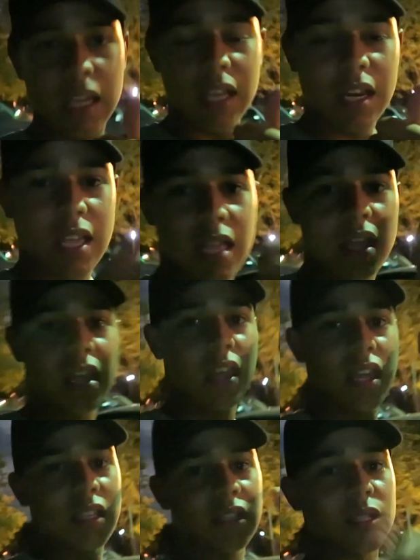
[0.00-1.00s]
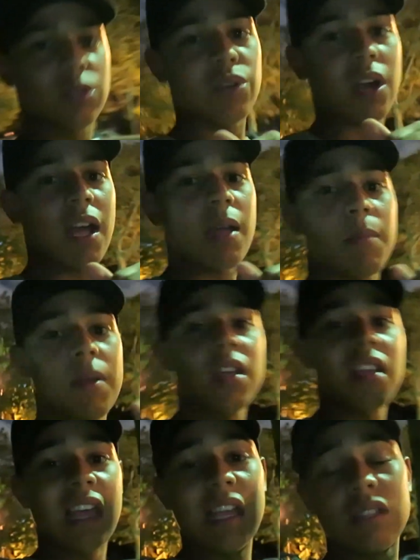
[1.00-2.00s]
again and subscribe.
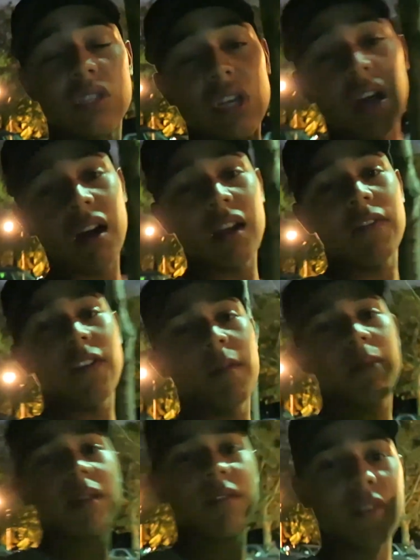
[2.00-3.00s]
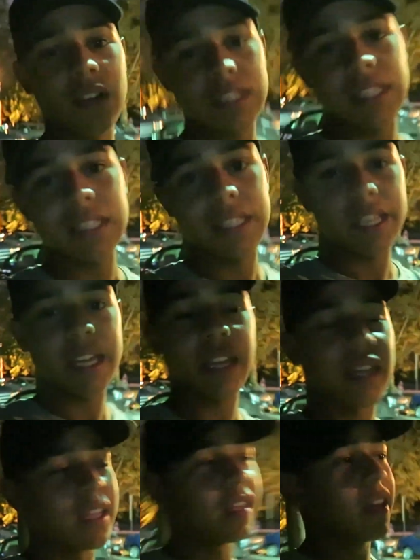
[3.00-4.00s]
And sorry if I've been rusty today.